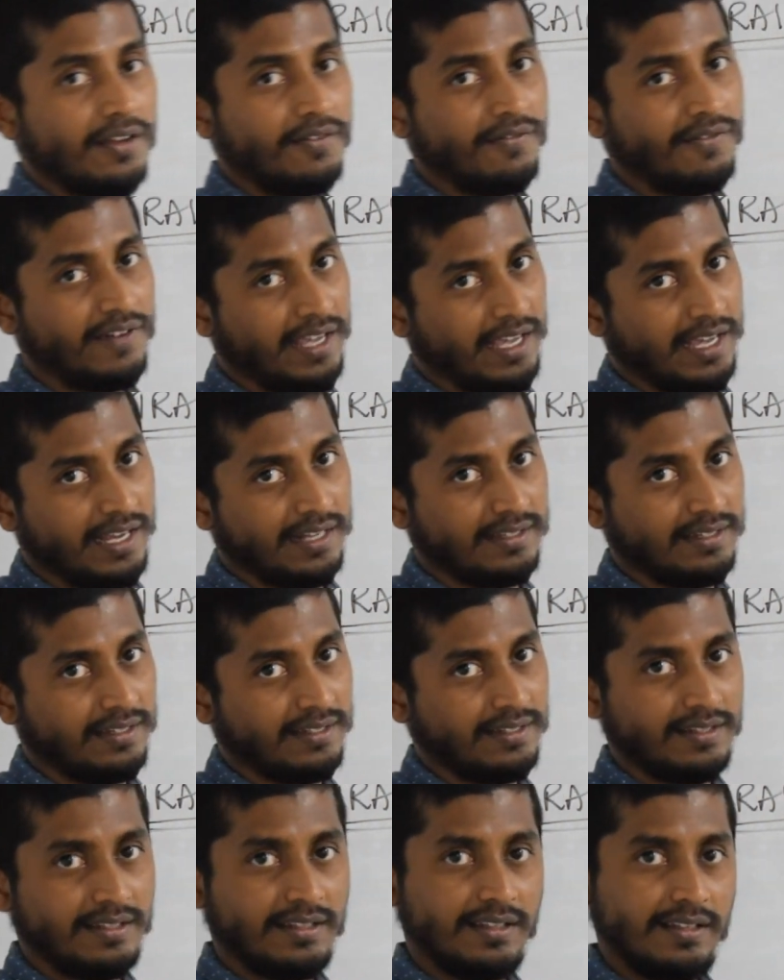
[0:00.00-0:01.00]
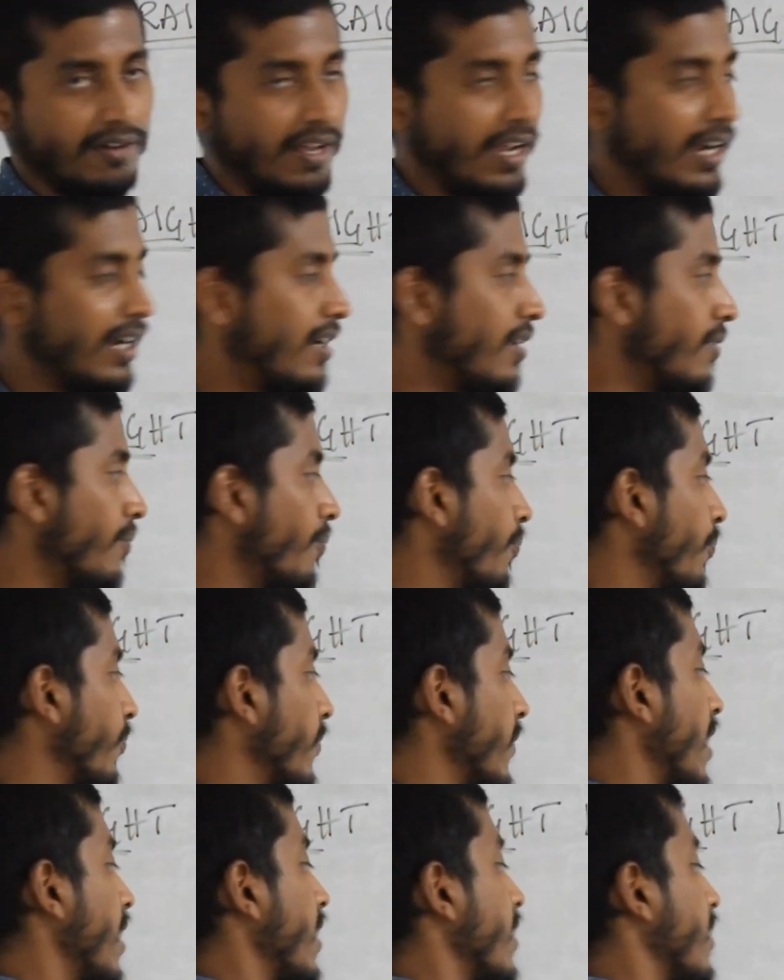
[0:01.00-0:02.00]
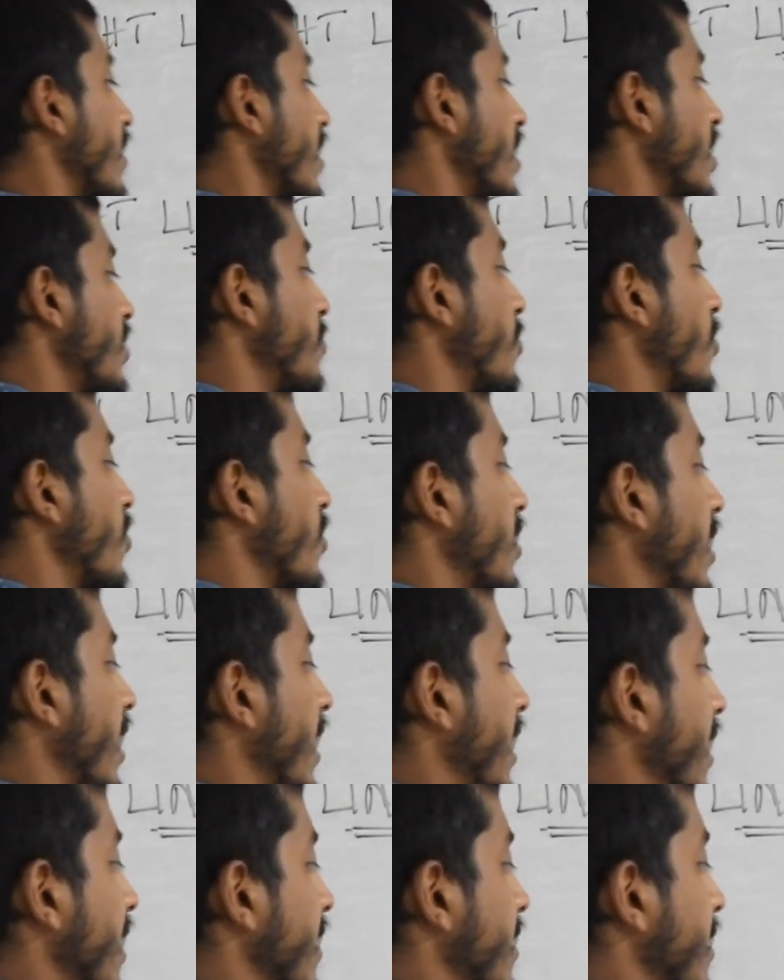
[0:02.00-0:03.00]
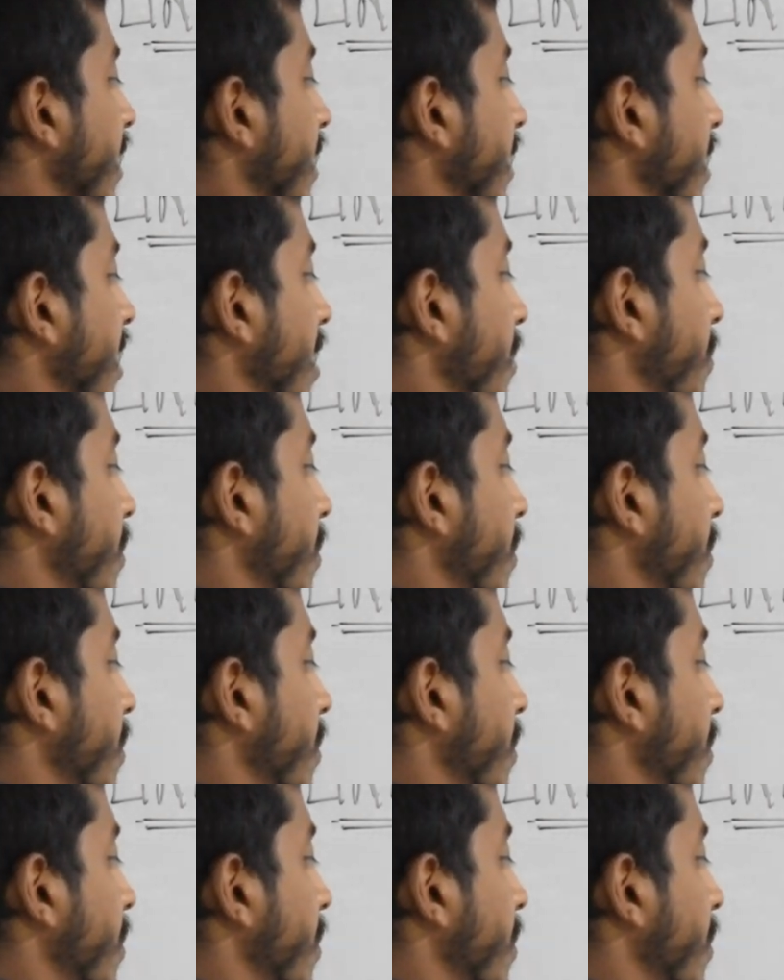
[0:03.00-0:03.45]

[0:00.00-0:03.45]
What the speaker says: y-axis, right? These both intersect at a